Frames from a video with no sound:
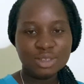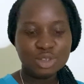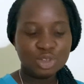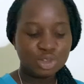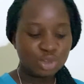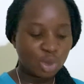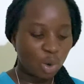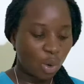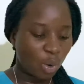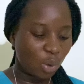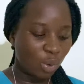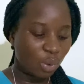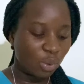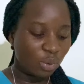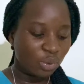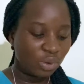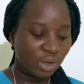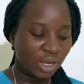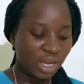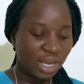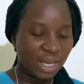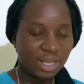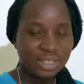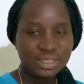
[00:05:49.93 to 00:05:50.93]

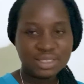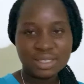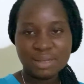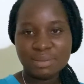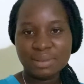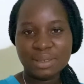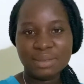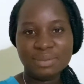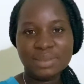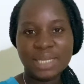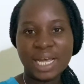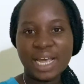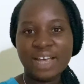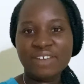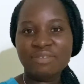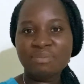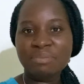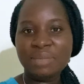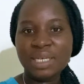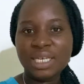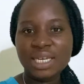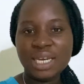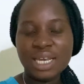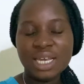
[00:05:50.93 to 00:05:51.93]
So sometimes I have
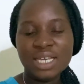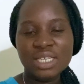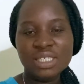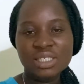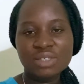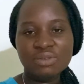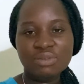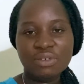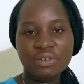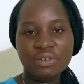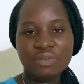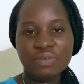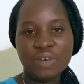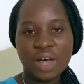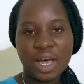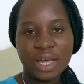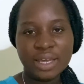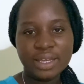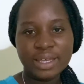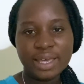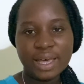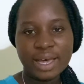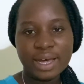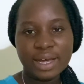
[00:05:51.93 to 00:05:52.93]
meetings for Phi
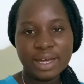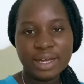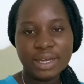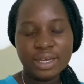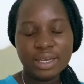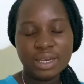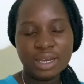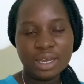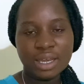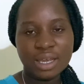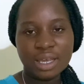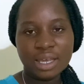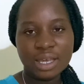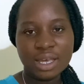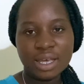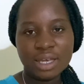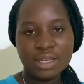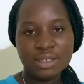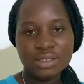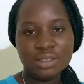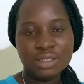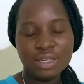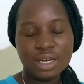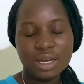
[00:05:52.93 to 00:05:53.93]
Chi and,